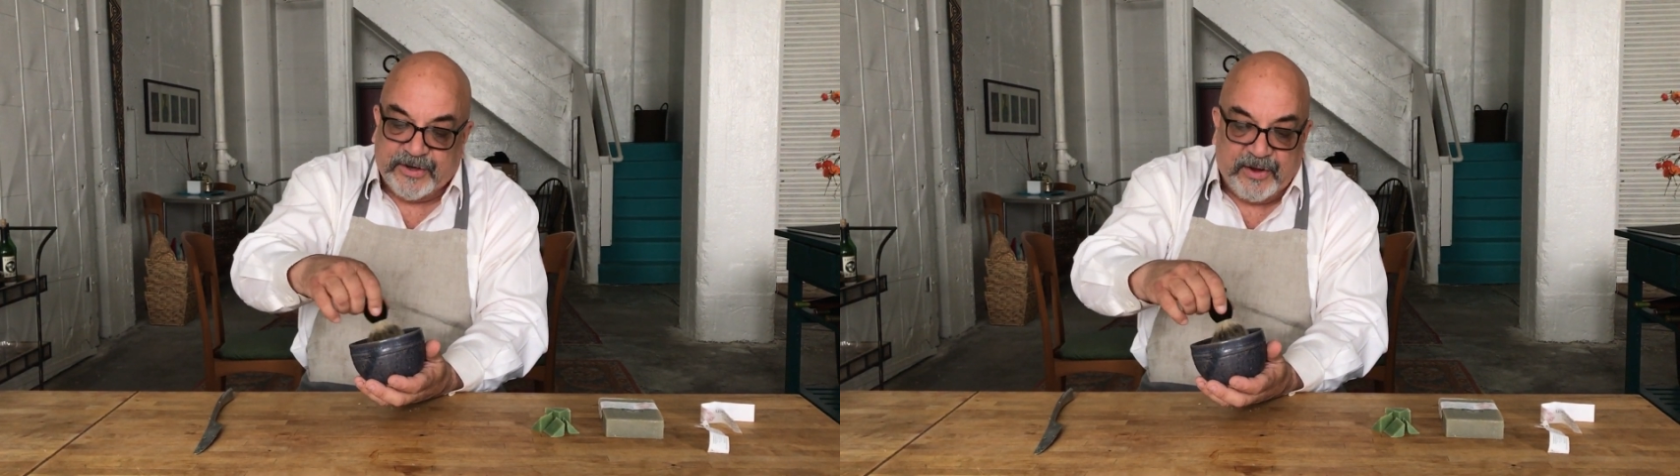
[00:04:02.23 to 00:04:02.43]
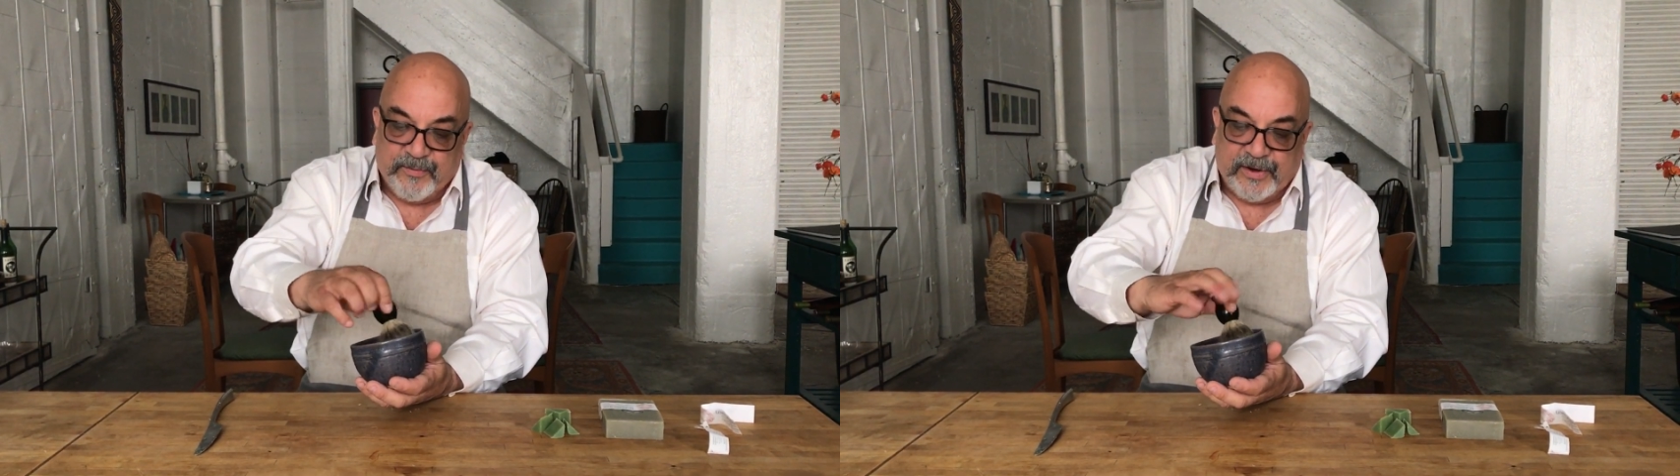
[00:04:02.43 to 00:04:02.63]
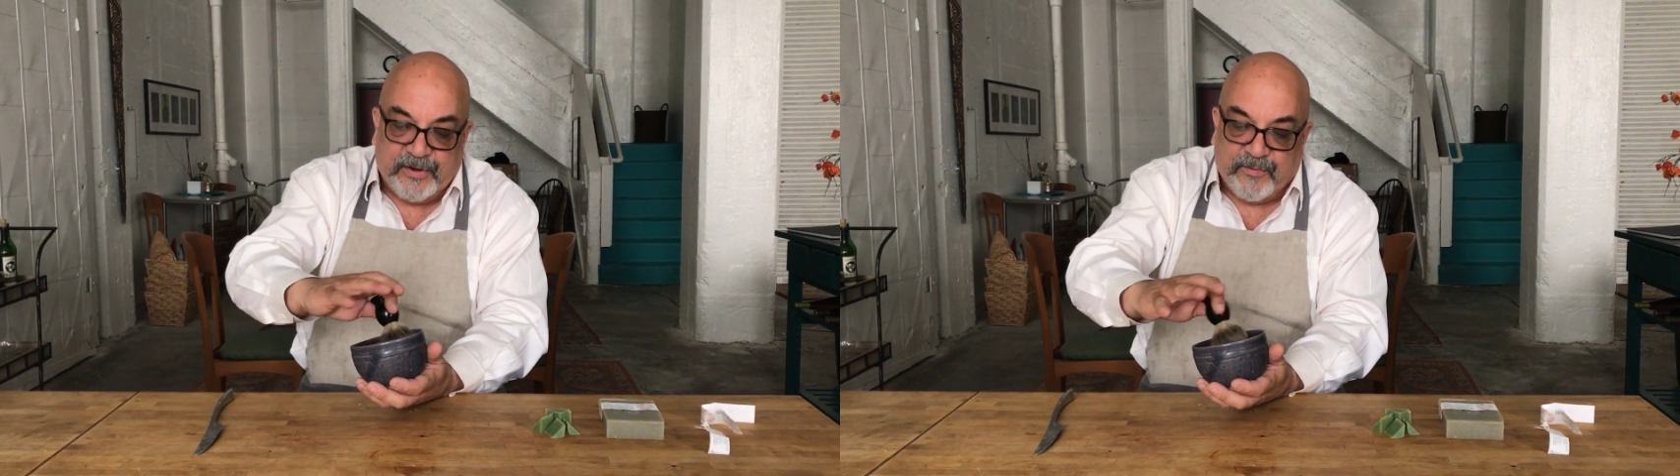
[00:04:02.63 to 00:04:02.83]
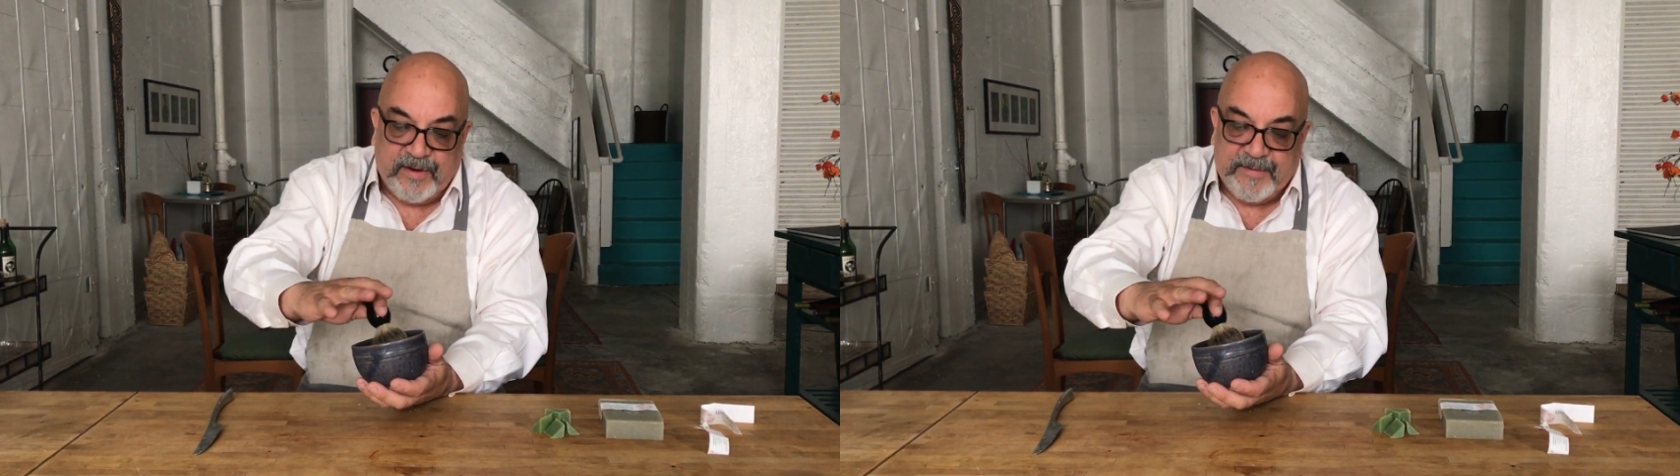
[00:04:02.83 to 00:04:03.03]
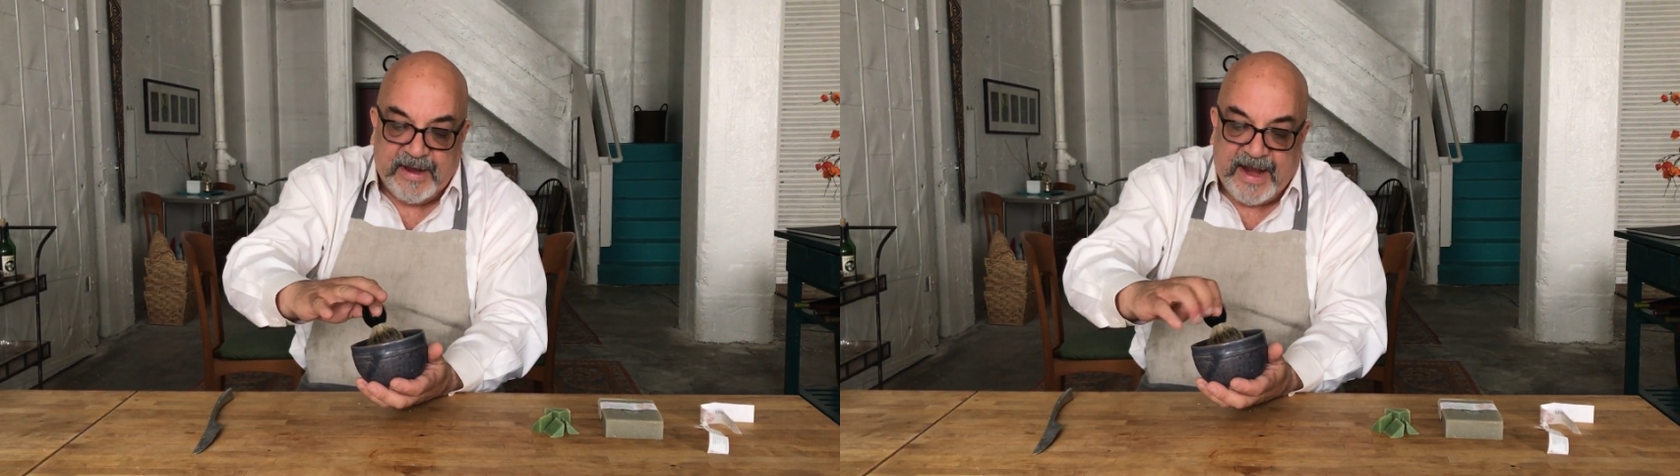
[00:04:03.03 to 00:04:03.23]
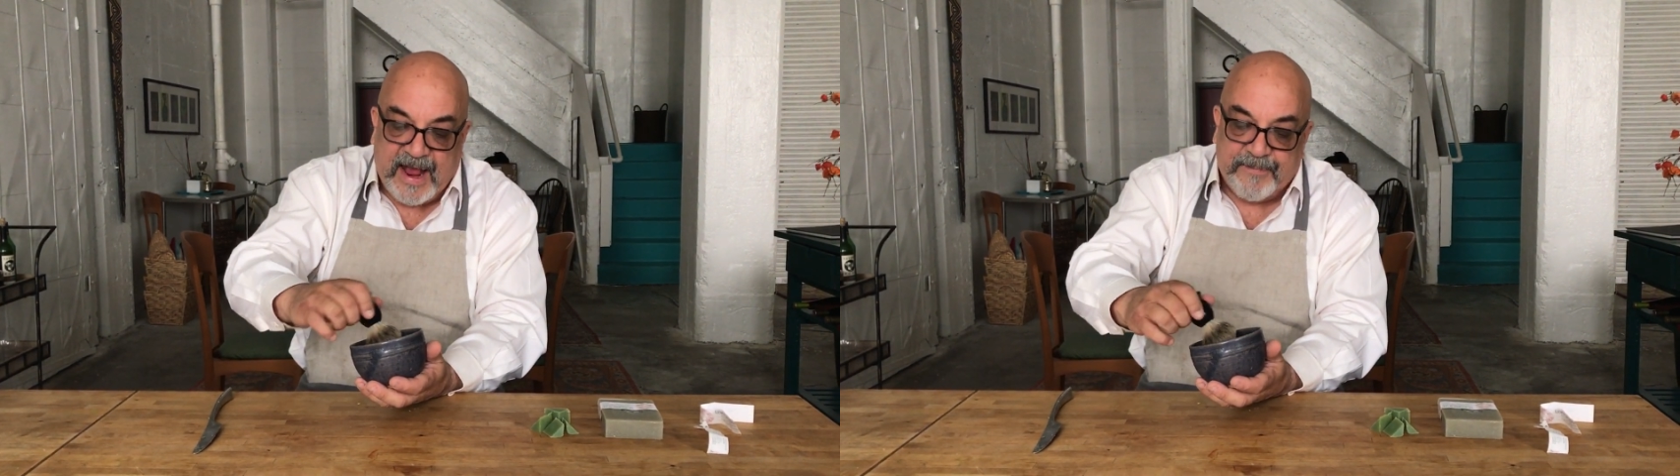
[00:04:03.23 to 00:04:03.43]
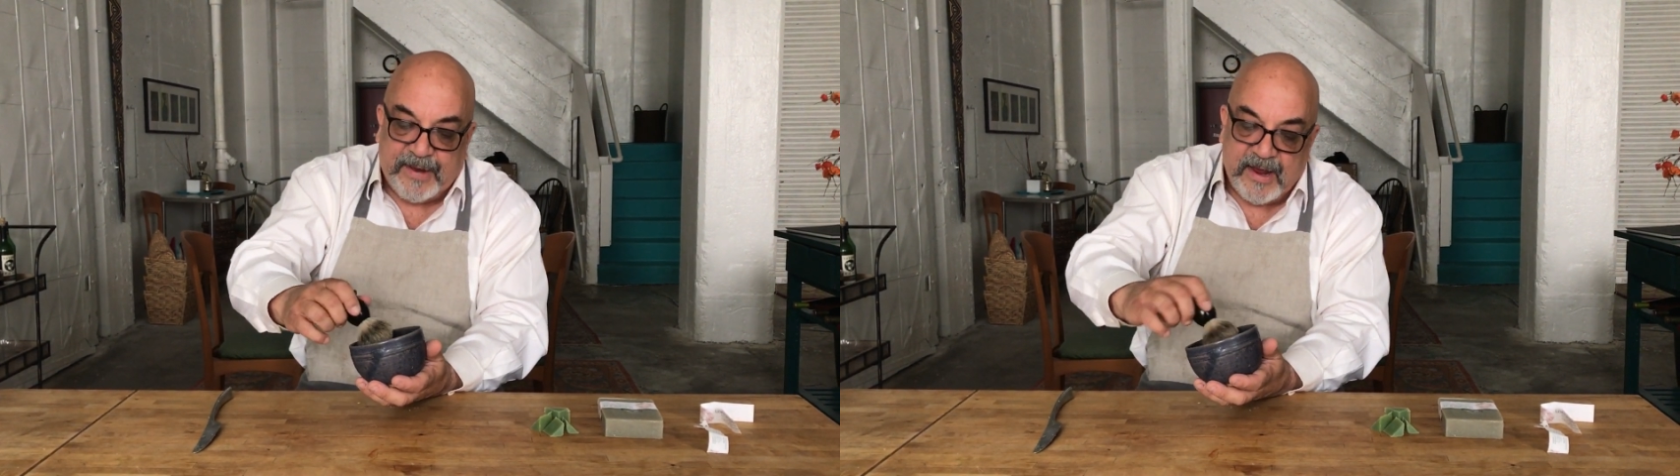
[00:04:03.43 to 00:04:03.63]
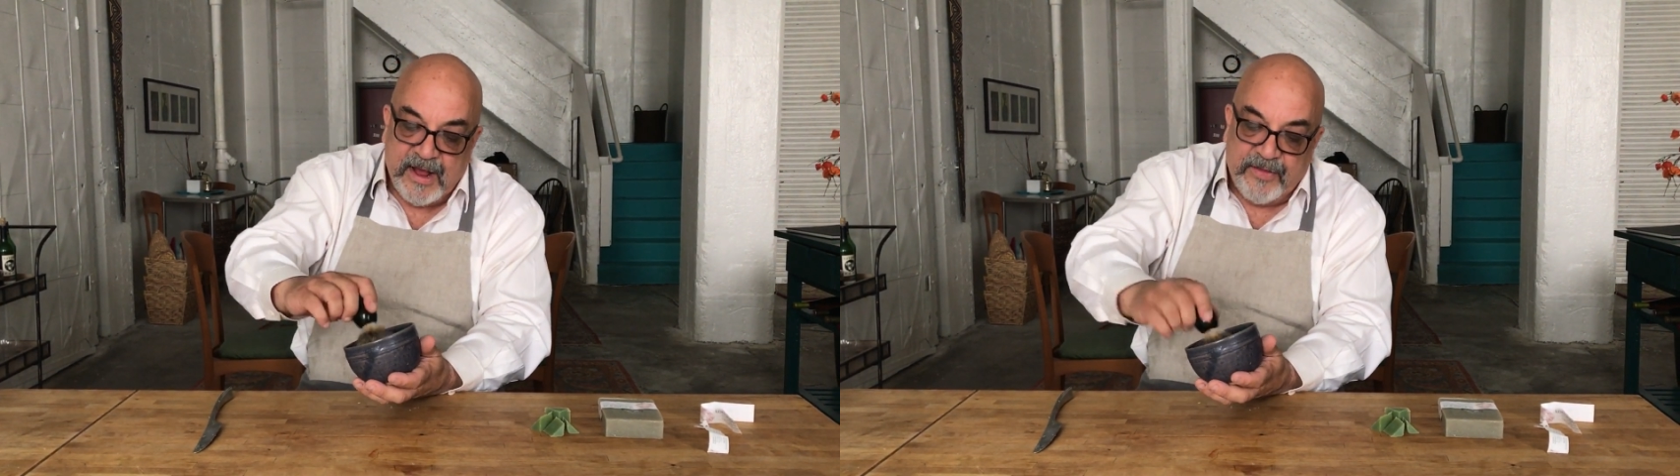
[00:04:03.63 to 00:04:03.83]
looking really creamy and happy,